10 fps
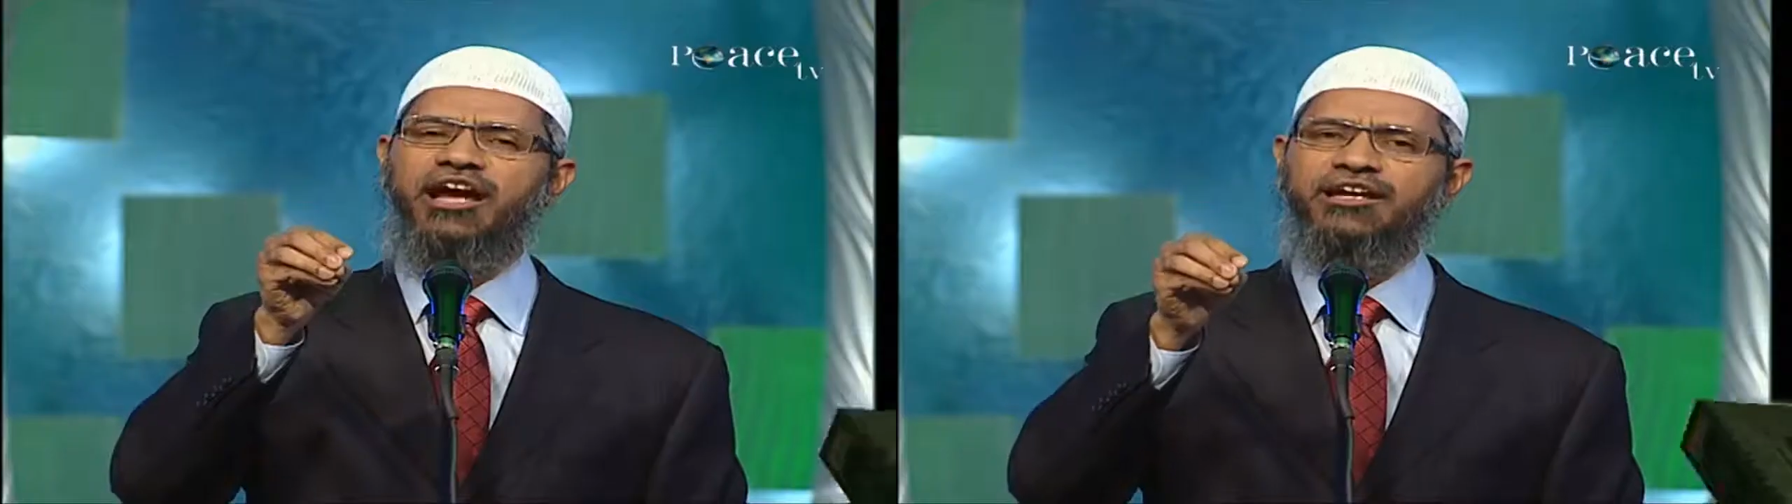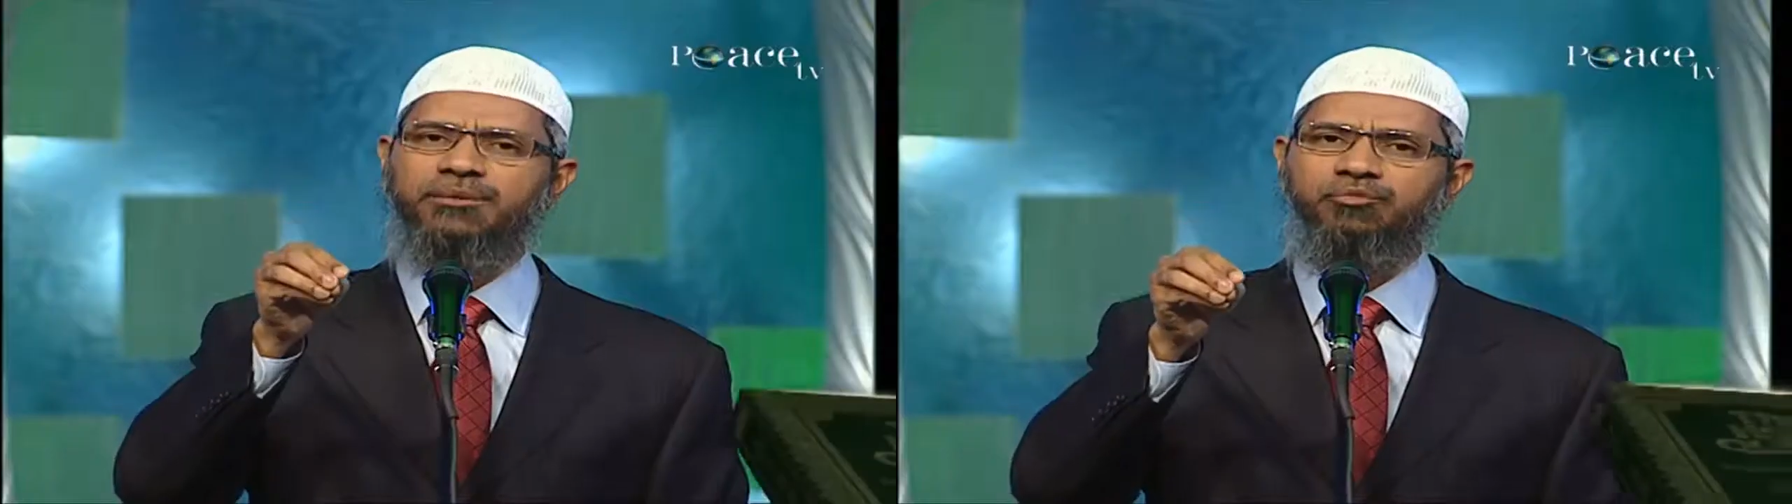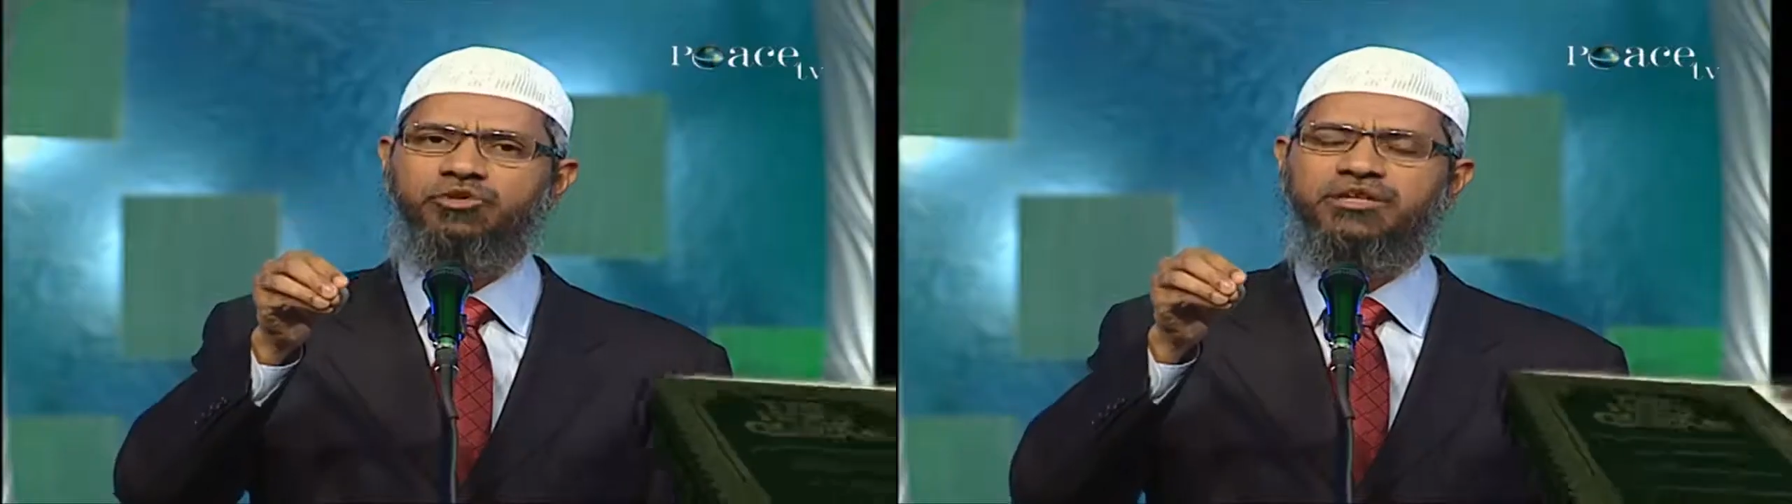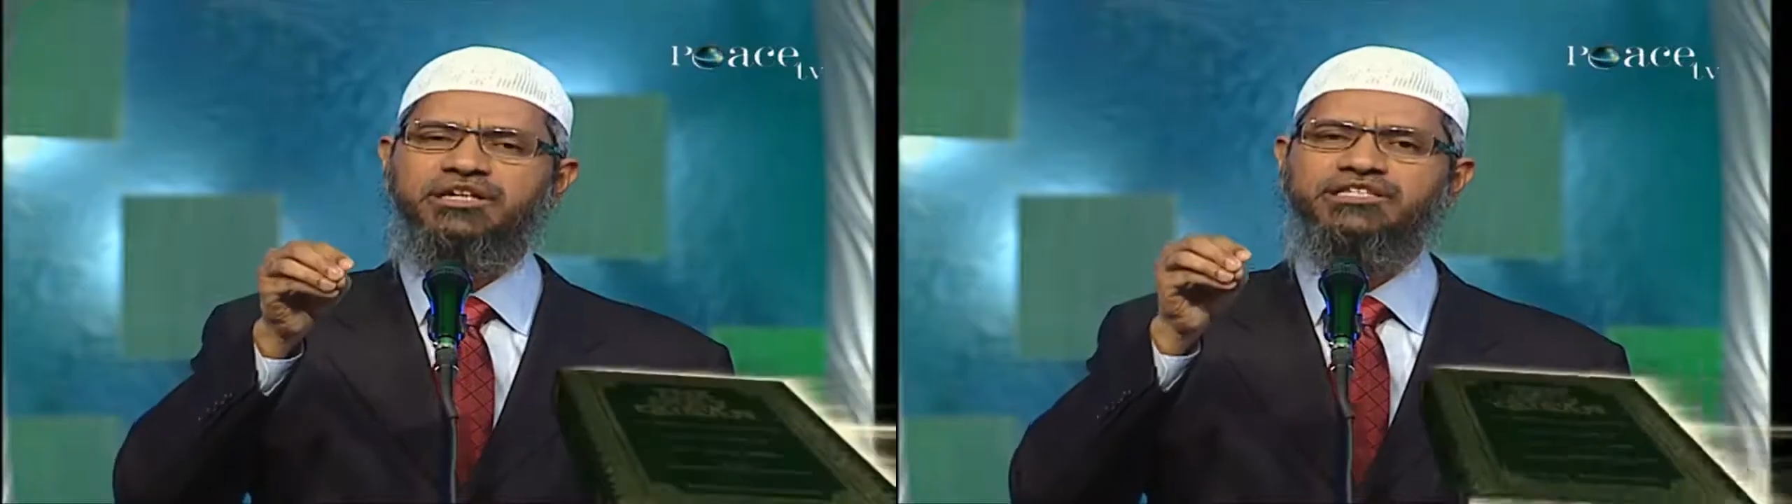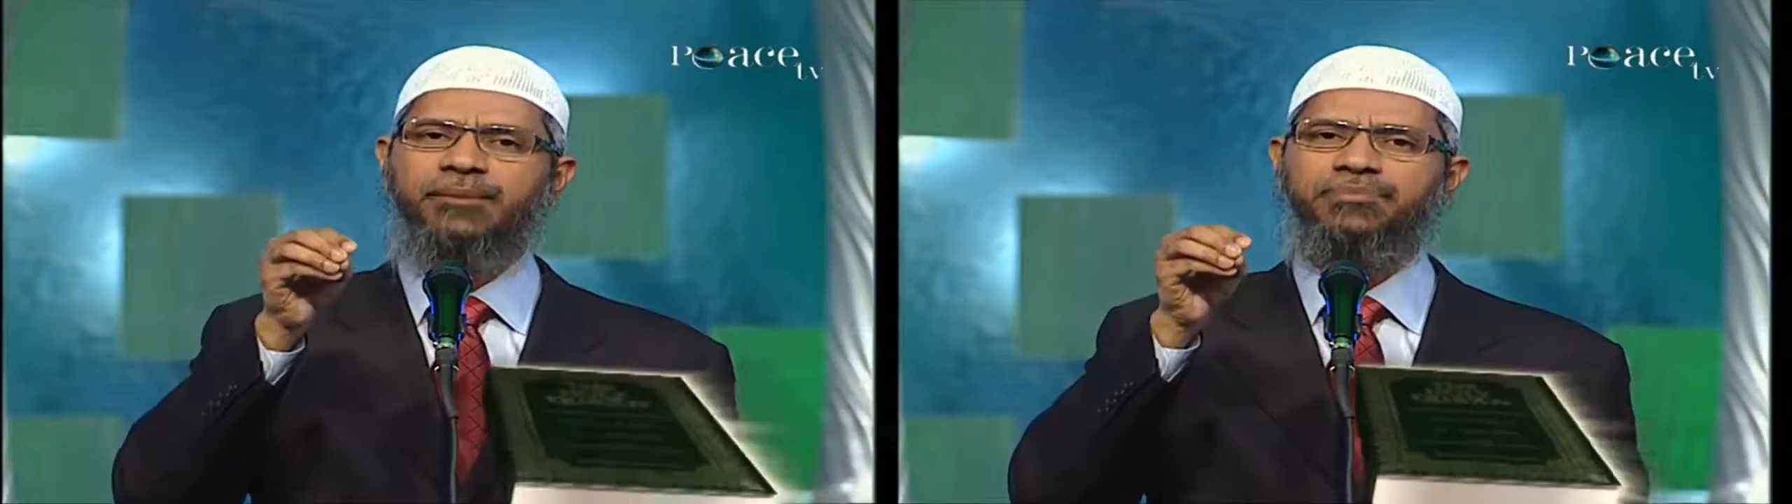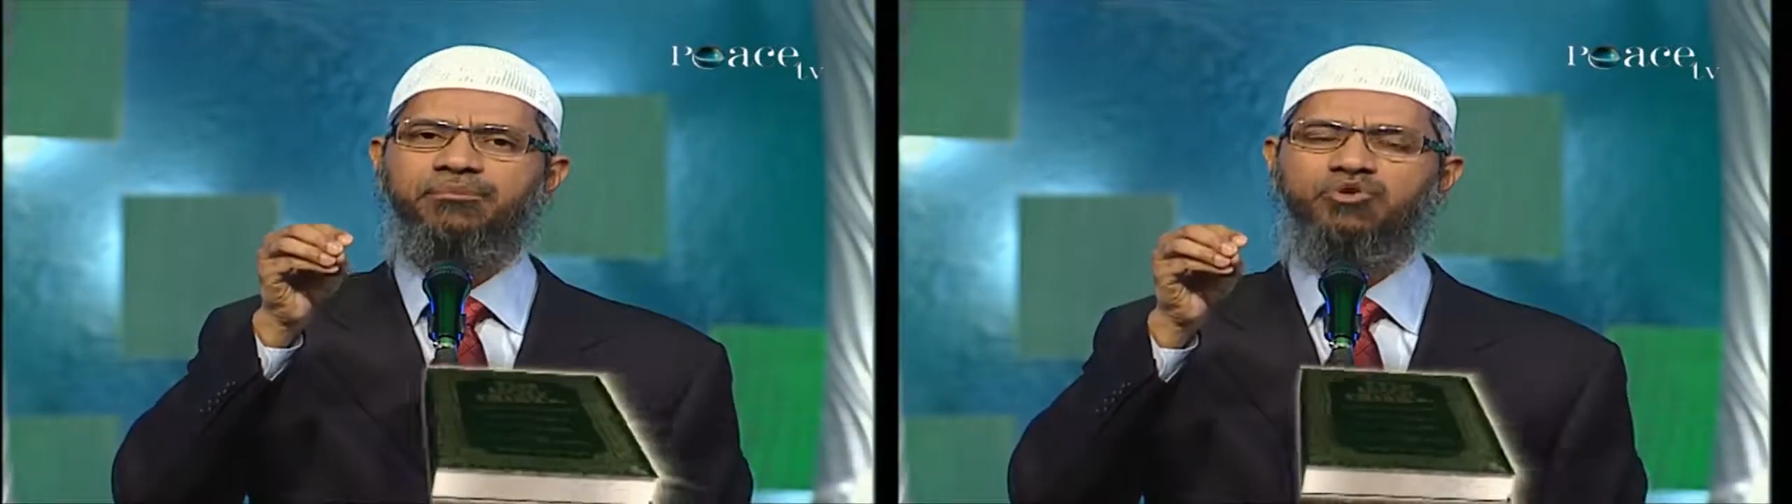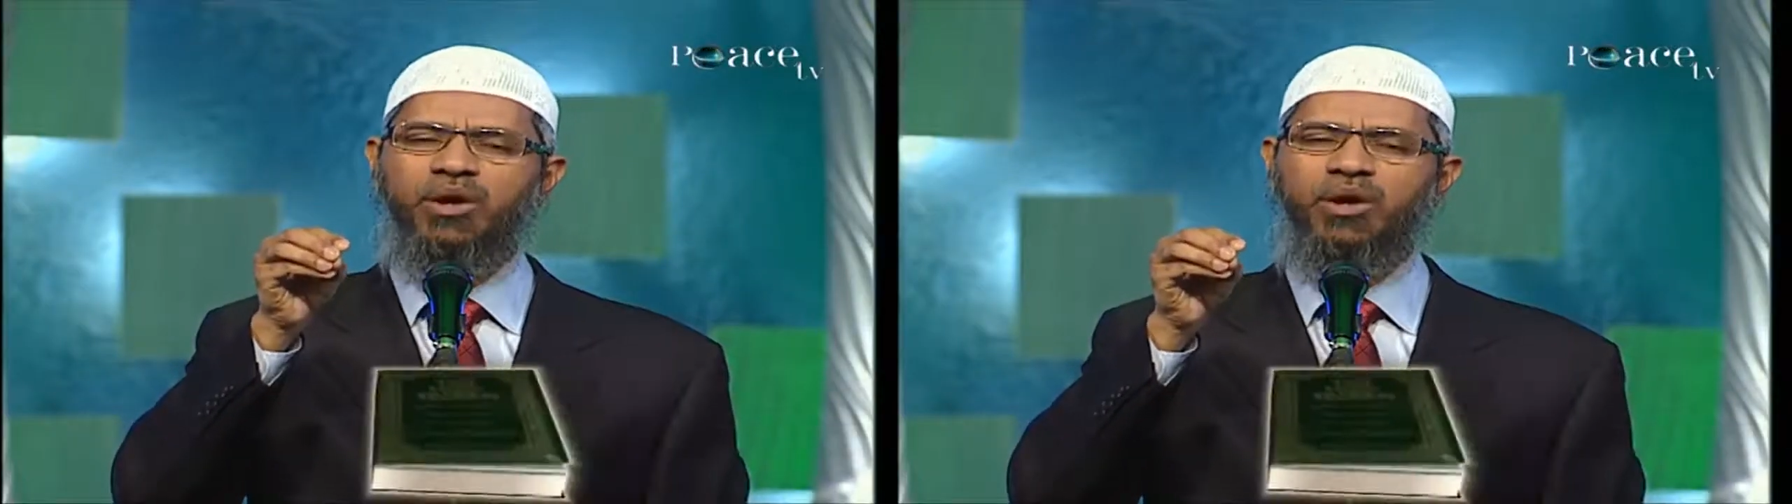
Ankabut, chapter number